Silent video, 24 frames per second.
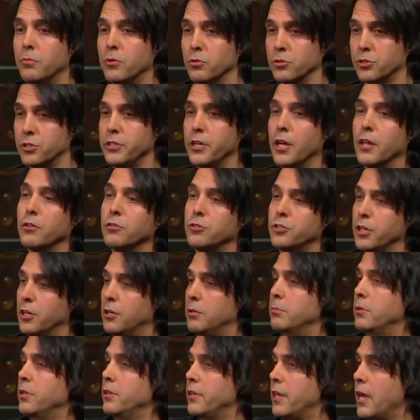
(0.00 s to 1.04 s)
there's another
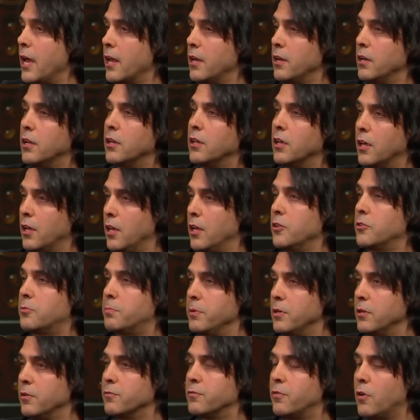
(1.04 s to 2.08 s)
gentleman that uh, has
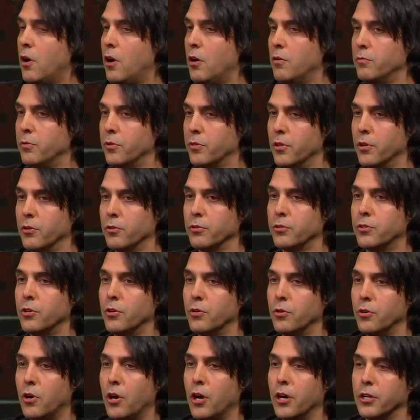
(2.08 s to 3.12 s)
been involved with
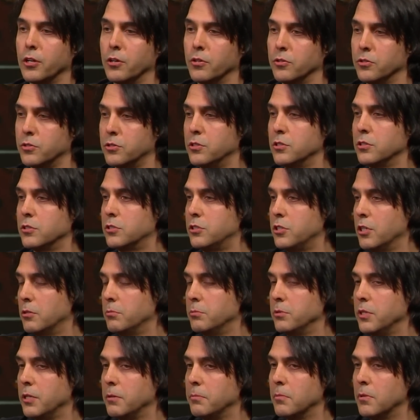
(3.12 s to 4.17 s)
Undertone Audio. This this
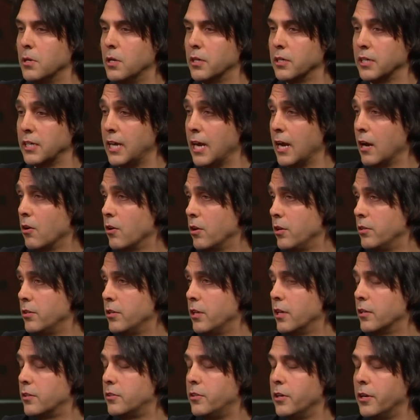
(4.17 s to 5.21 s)
gentleman named uh, Garin
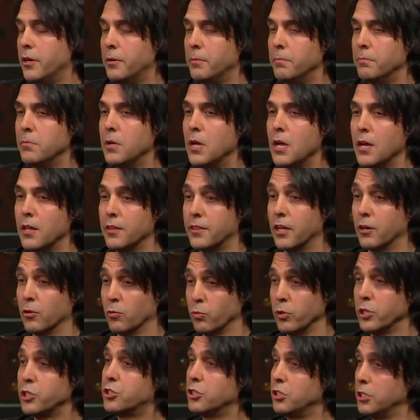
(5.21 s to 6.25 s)
that um, mm. that
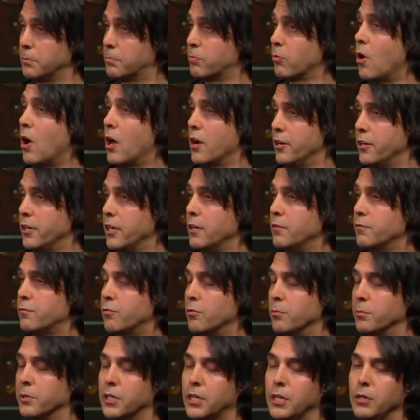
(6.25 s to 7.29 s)
originally brought it in
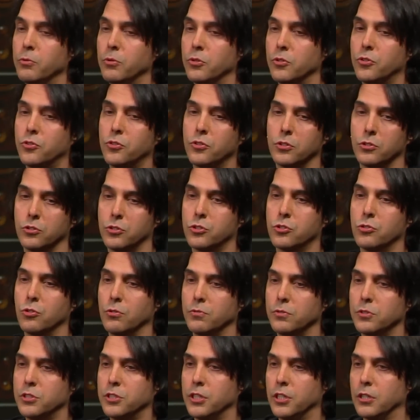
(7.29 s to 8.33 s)
for me. He was
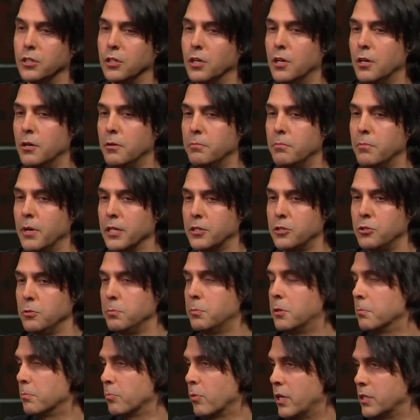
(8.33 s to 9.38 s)
servicing uh, my
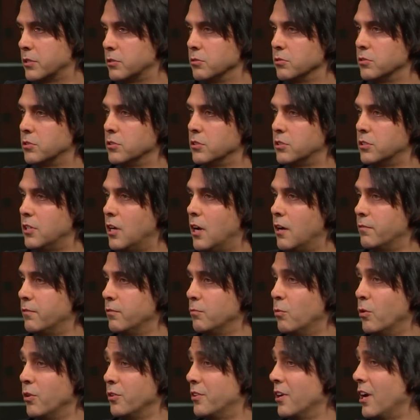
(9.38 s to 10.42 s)
tube compressors and stuff.
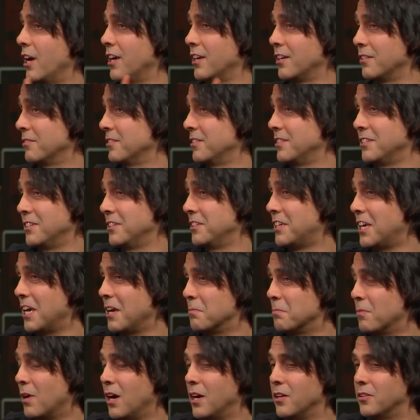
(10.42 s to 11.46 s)
And one mm-hmm. day he
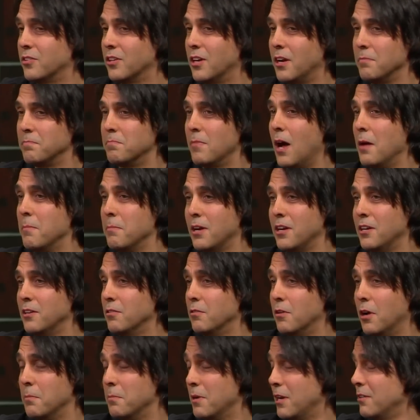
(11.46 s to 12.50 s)
came by and said, I, I, made
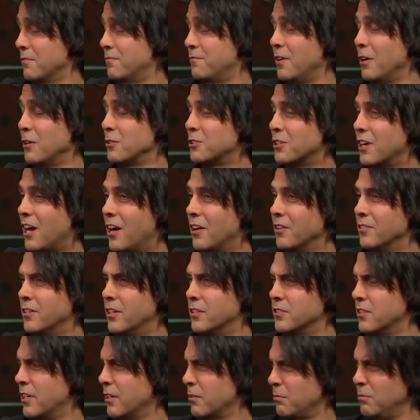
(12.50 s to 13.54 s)
a, I made a Fairchild," and I
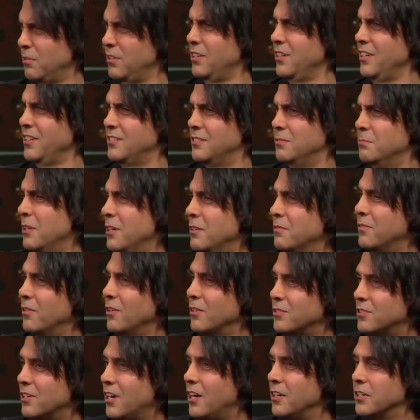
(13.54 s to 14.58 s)
was like, "Really? You made a
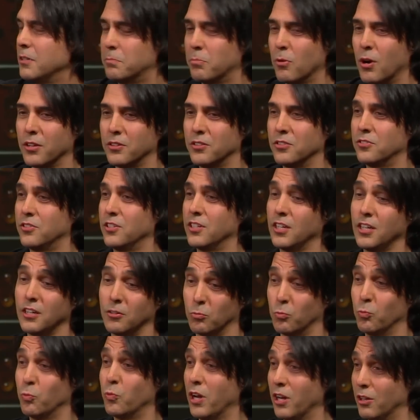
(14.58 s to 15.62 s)
Fairchild?" And he brought this thing
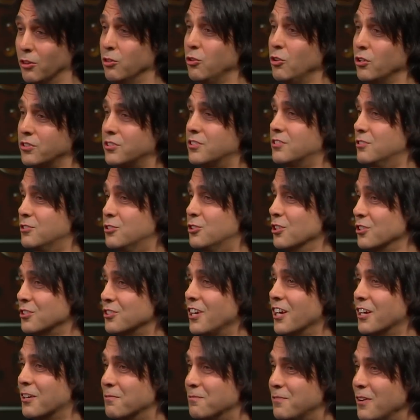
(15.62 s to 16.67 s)
in. It, it looked just
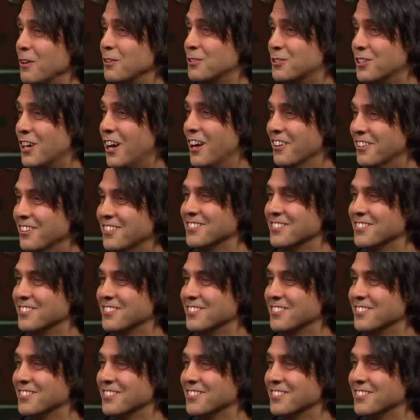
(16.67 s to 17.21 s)
like a Fairchild. Mm.